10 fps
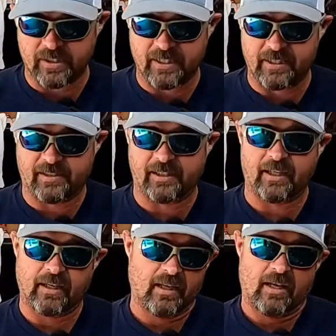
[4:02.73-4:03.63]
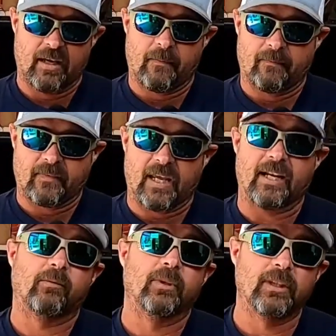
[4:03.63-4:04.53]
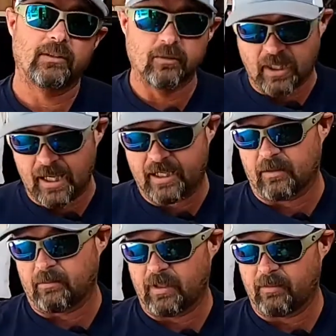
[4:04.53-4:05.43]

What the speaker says: DC, and I really do like them.